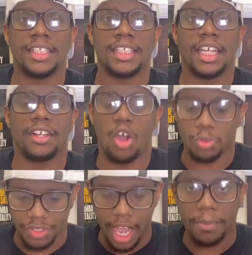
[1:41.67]
And
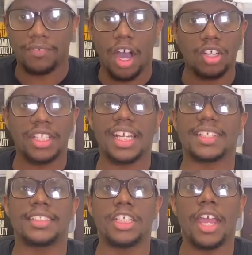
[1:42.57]
on top of all that, I
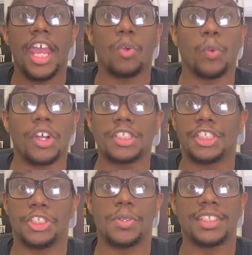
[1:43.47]
still had work
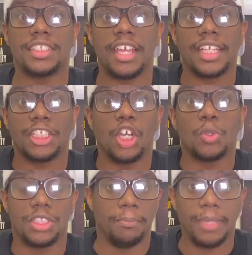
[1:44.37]
to do. I still had to
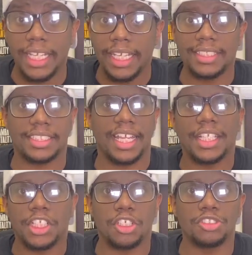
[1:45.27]
go to meetings. And
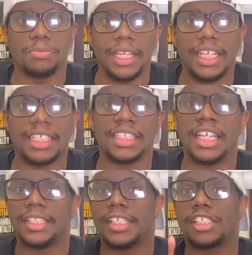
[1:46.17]
after those meetings,
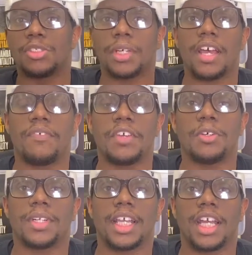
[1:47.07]
this is what I
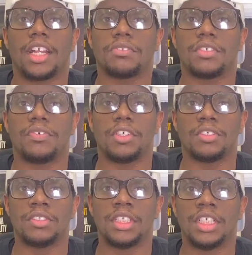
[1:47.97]
felt when I got off the
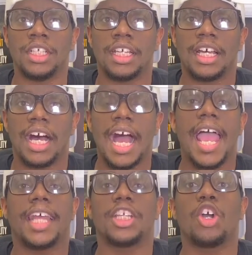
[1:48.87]
phone. I
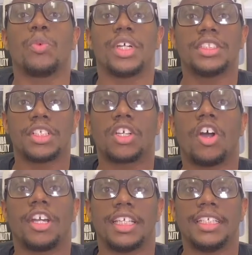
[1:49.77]
had to go run to the
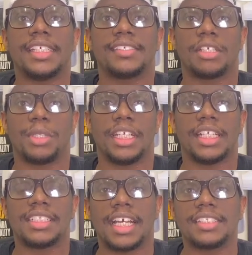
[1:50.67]
car to get something.
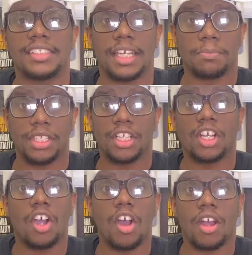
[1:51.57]
And as I stepped in the
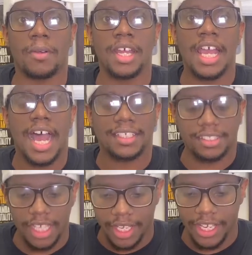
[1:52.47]
car, I
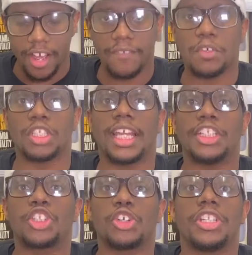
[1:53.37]
sat down for
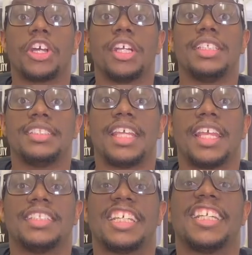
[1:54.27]
like 30
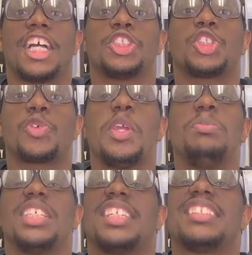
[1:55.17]
seconds and I
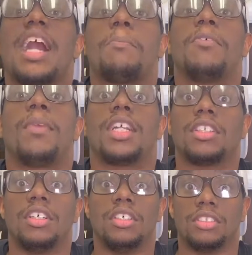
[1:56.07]
screamed to the top of my
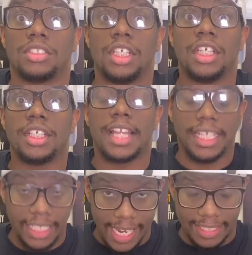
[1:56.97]
lungs.
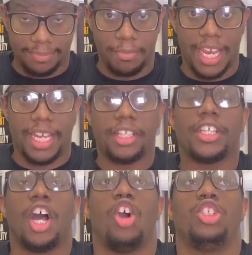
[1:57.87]
Like, yes, me,
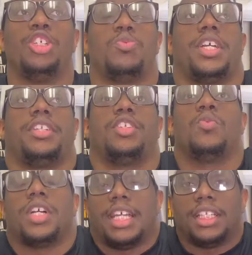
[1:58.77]
the Holy One, the
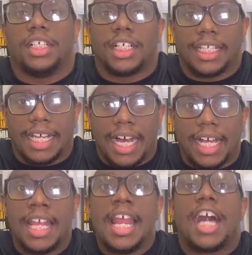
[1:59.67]
one that loved
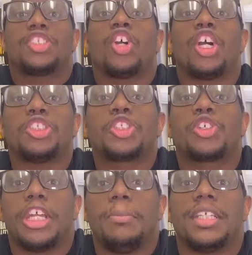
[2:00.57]
God. I started
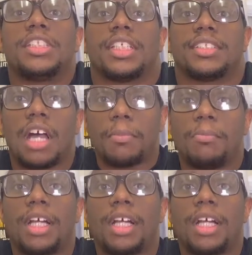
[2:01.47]
screaming to the top of my